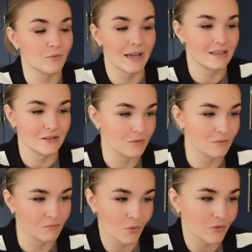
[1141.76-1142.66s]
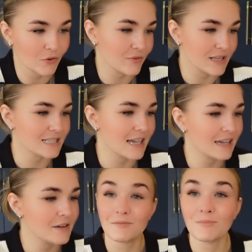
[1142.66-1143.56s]
way you want,
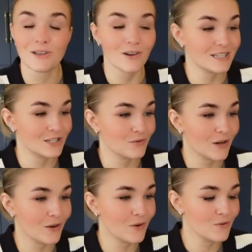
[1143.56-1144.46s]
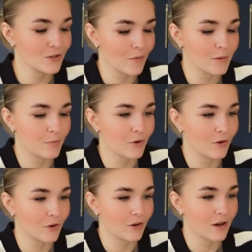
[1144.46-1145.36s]
obviously. In my ideal world, I would
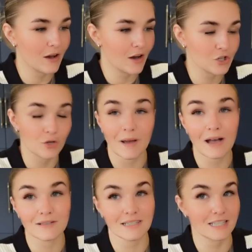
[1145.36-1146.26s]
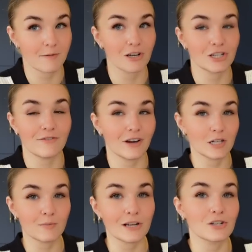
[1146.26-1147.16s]
put £100 into the emergency
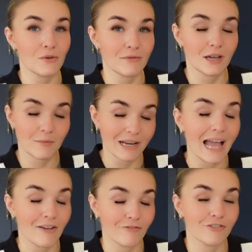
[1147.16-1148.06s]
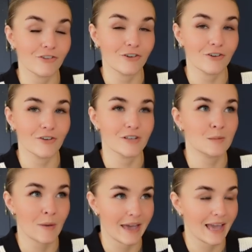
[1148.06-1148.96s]
fund, but I don't think I'm going to have the
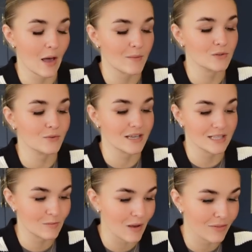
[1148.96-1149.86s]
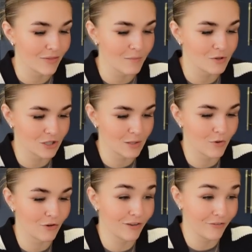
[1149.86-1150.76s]
spare capital this month. I'm just going to
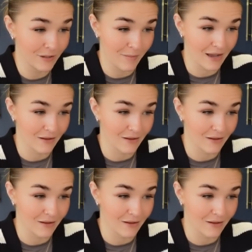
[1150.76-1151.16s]
put £50